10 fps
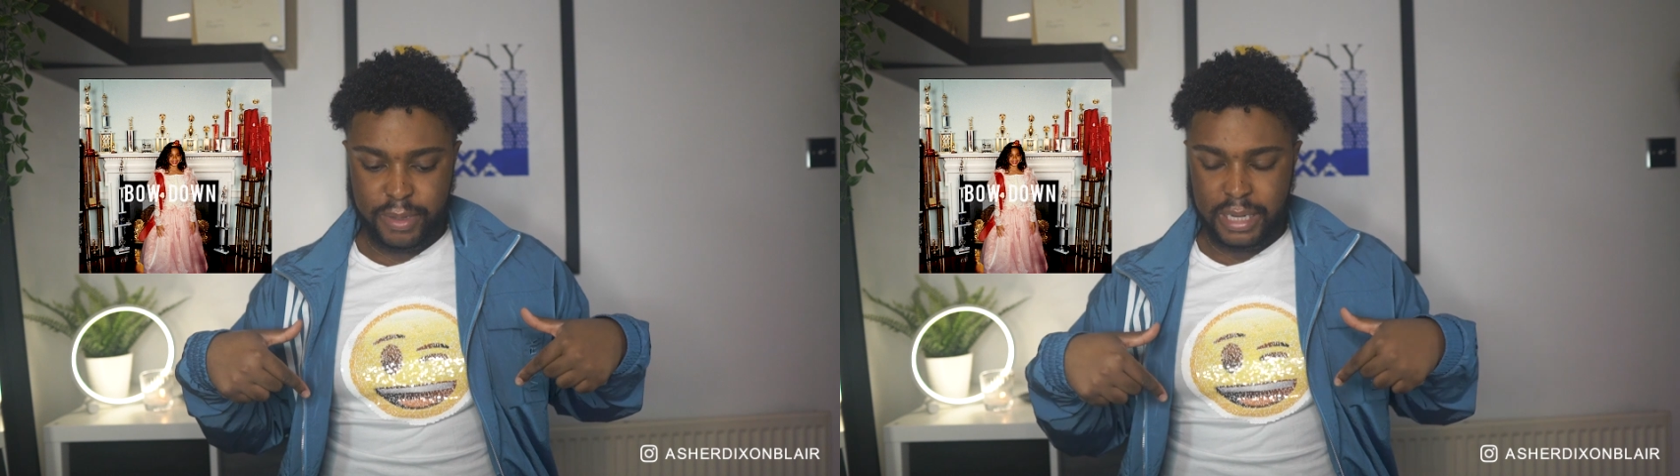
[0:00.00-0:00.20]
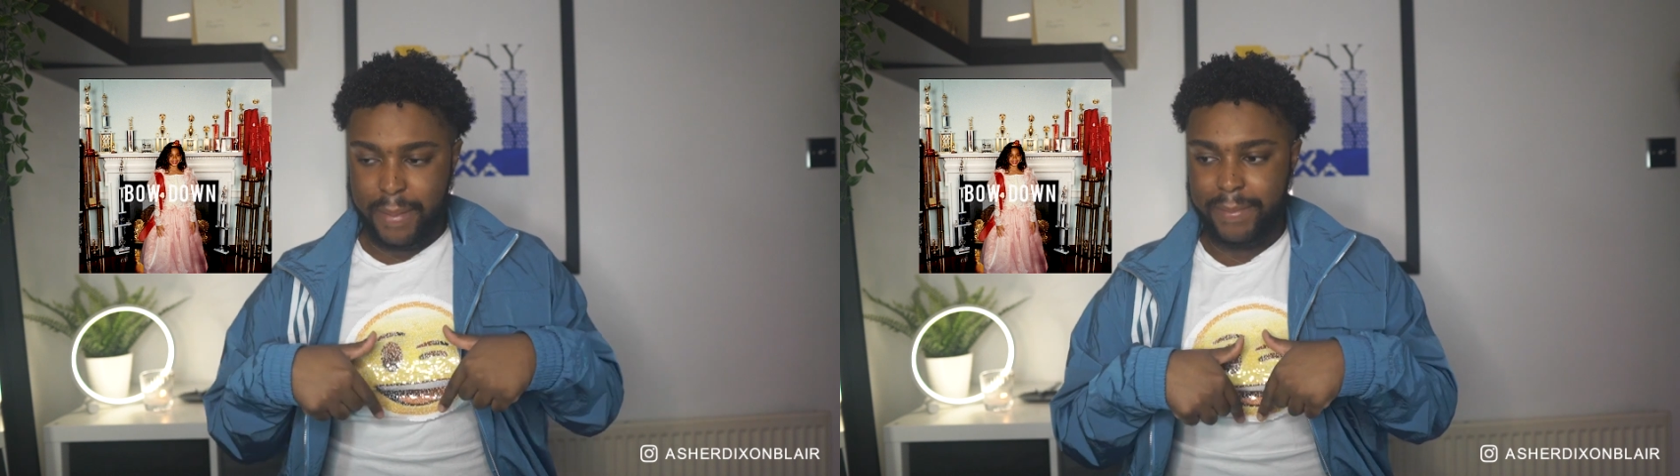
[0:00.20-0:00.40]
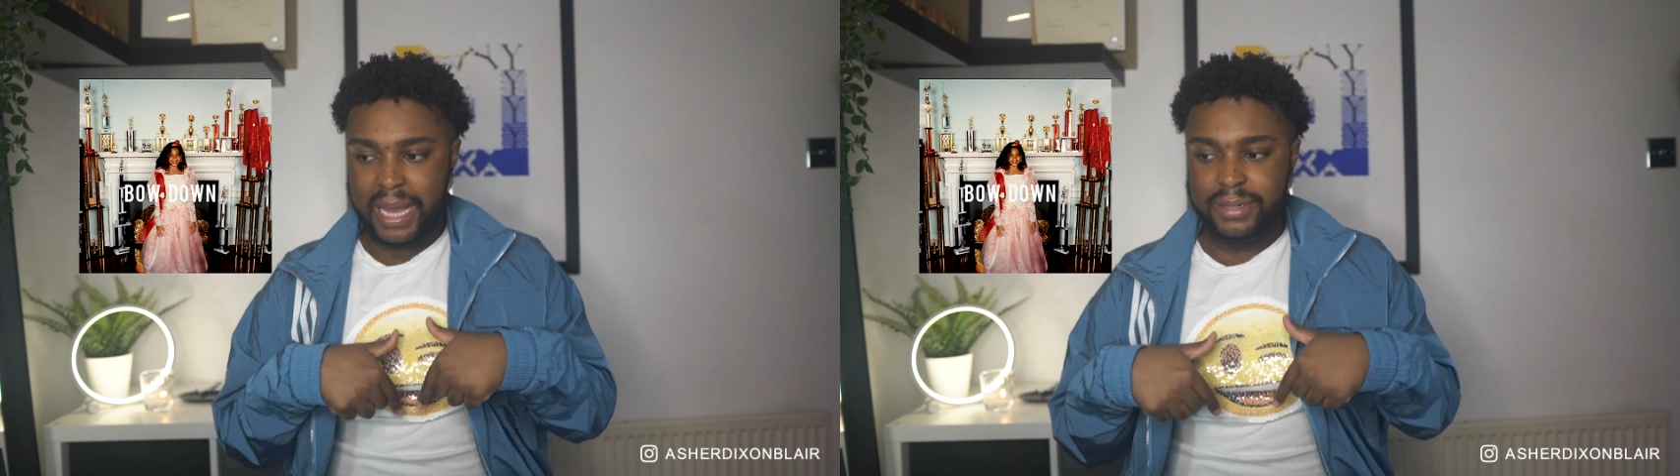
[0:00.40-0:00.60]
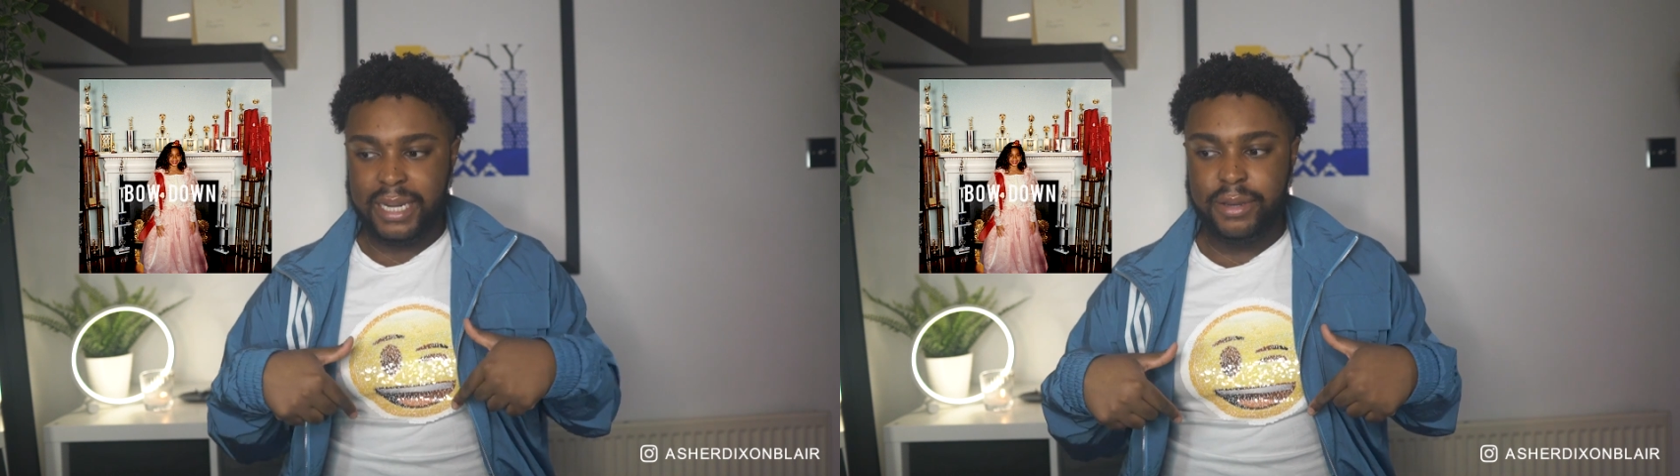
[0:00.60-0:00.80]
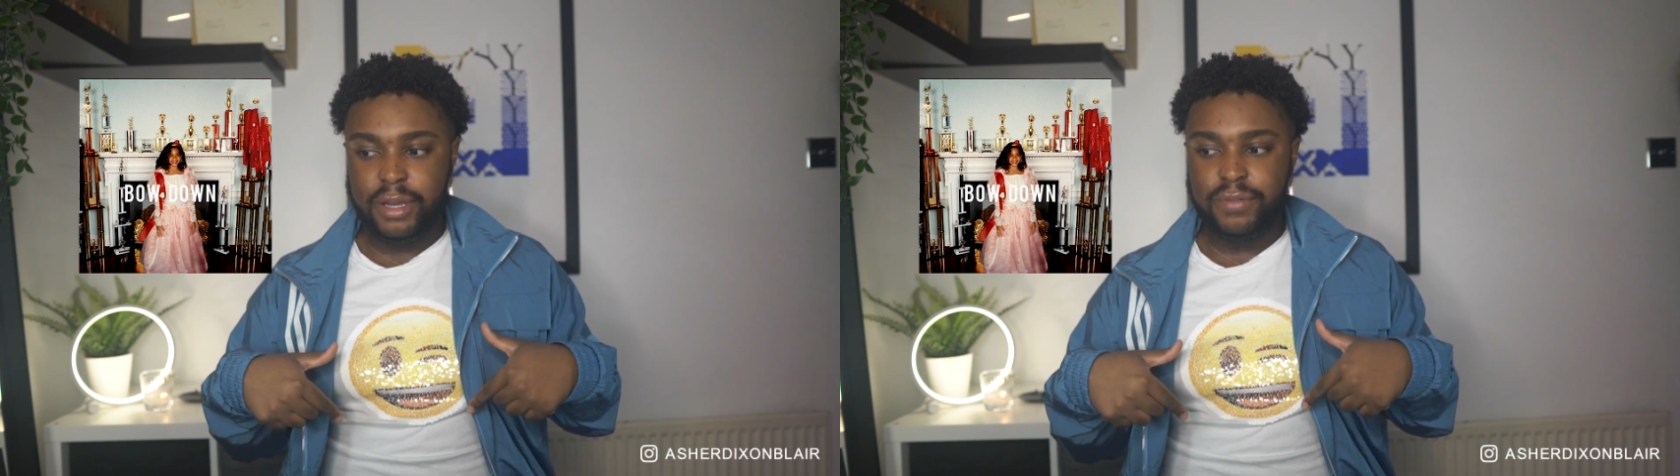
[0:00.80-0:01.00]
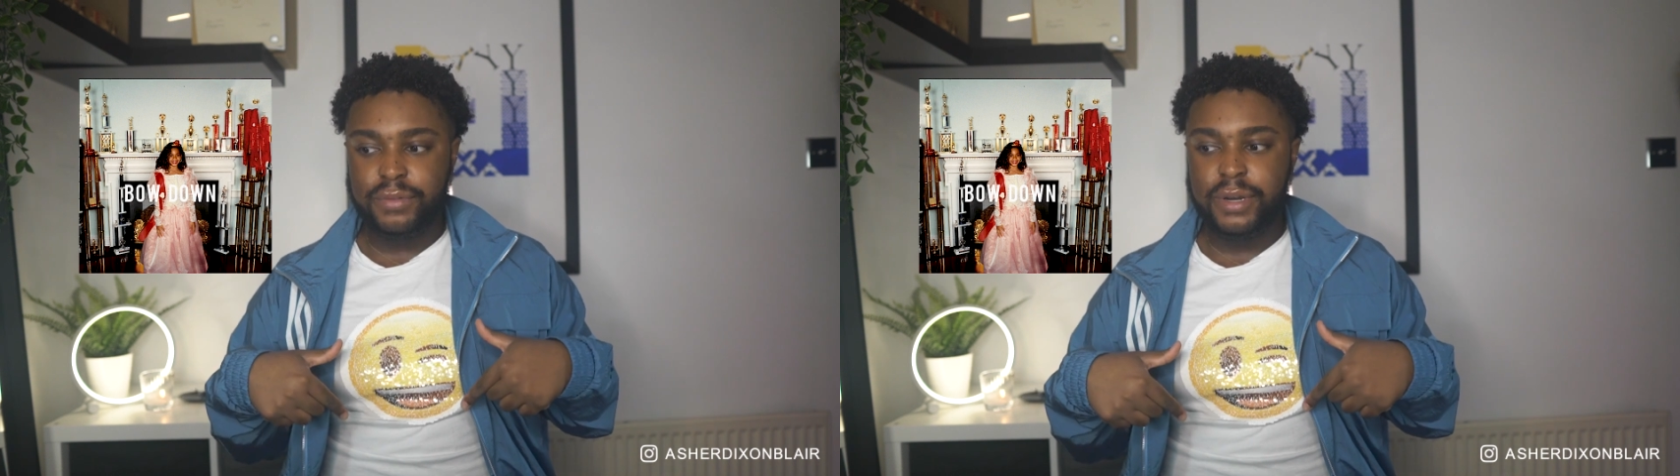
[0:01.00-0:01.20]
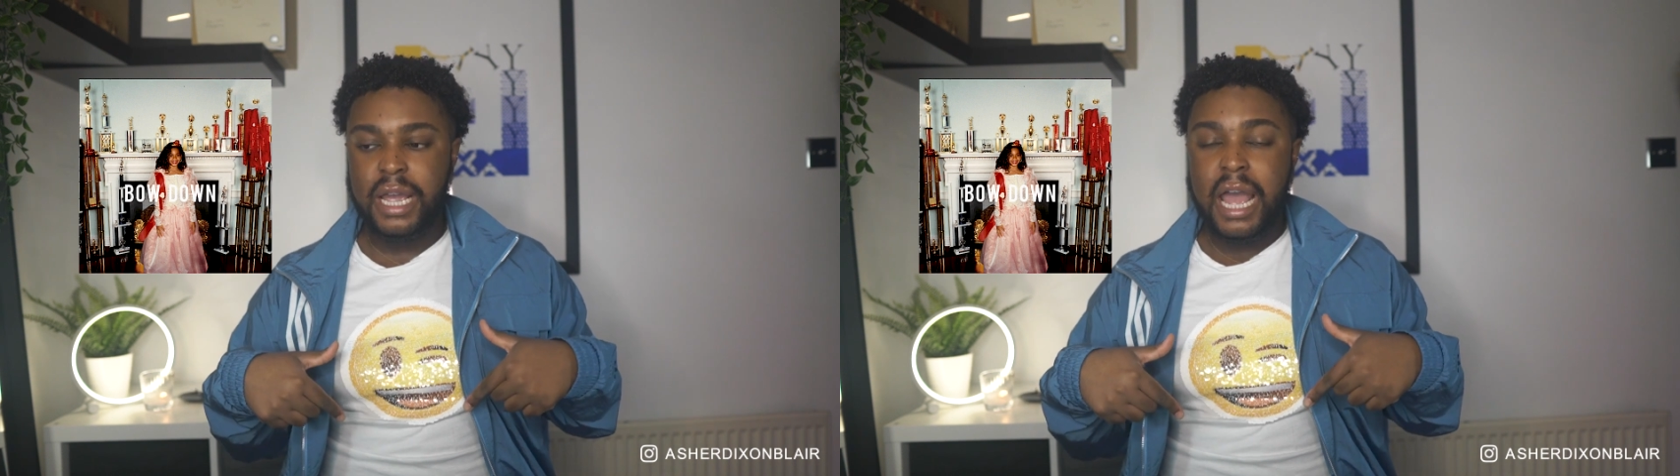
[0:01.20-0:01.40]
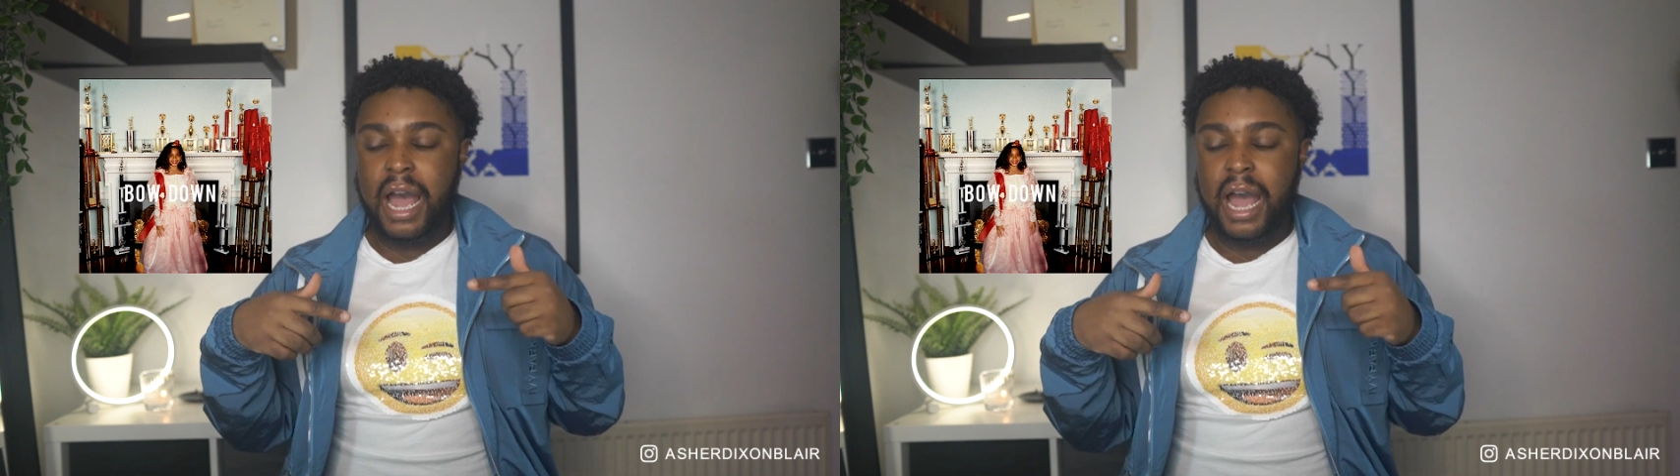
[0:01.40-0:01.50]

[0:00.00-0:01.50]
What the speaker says: put like bow down over it.